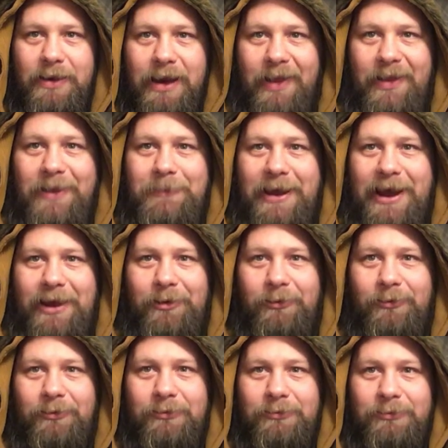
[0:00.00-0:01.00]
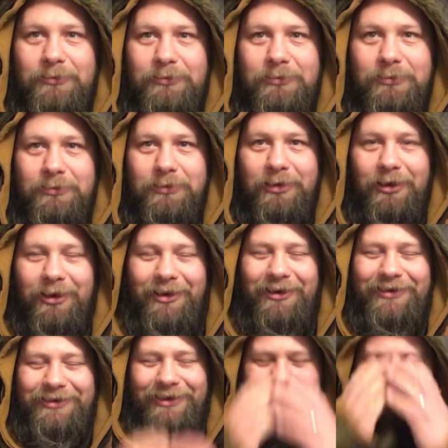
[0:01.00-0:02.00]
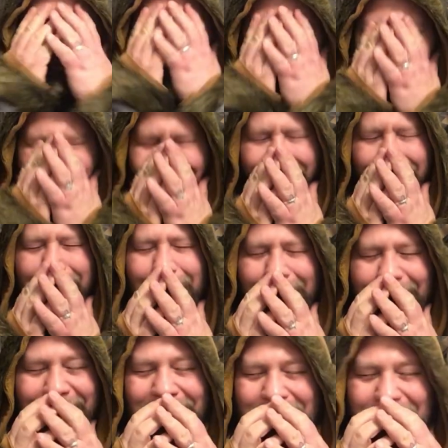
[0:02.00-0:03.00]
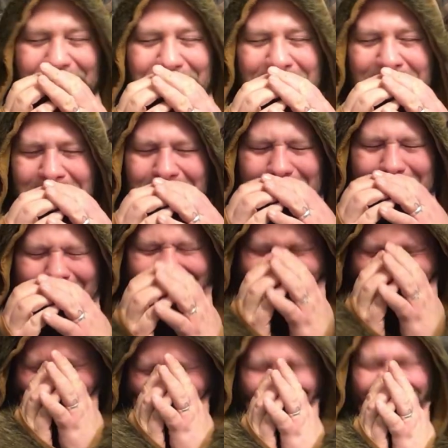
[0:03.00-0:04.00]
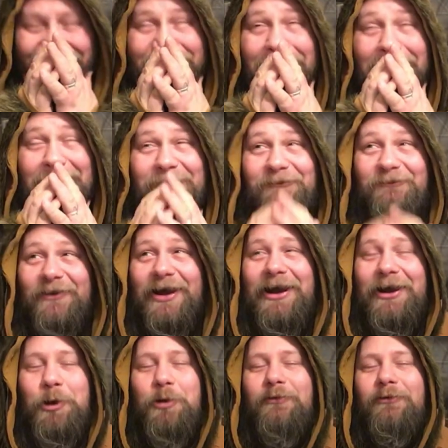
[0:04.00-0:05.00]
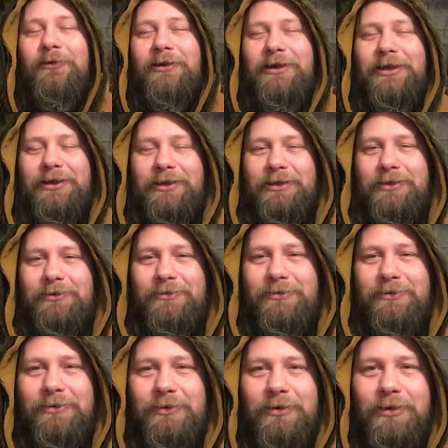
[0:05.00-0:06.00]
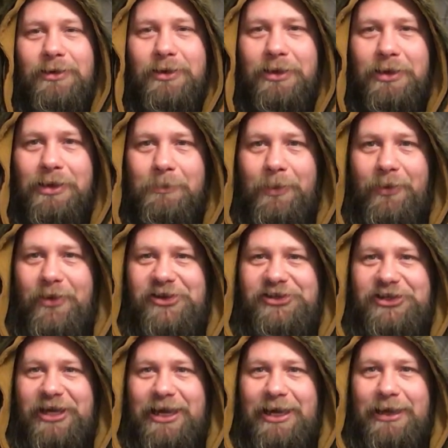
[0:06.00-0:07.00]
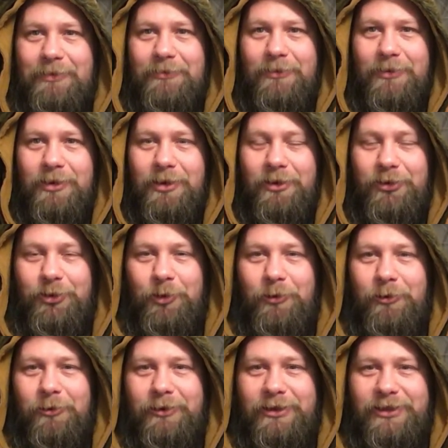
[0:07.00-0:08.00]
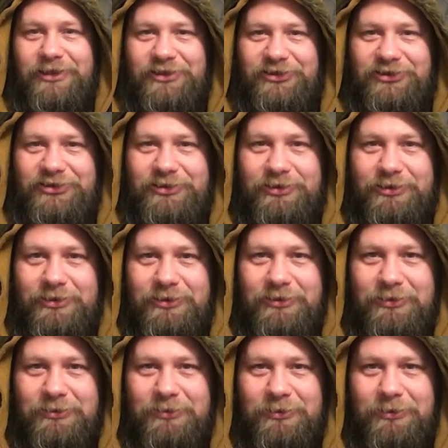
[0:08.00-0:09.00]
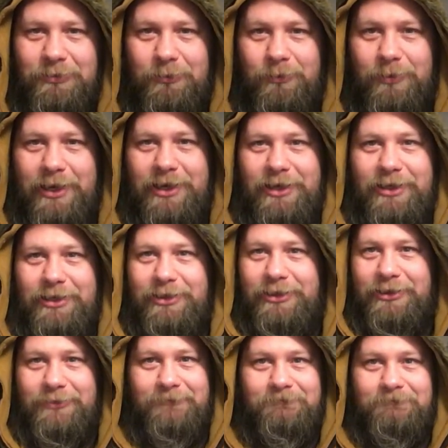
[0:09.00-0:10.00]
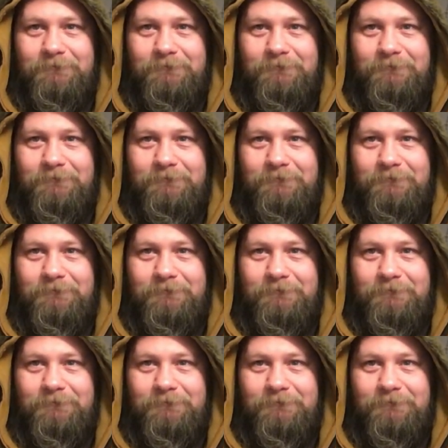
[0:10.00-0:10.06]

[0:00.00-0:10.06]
And they battle again. It's the same fight over again. But this time, Thor is ready.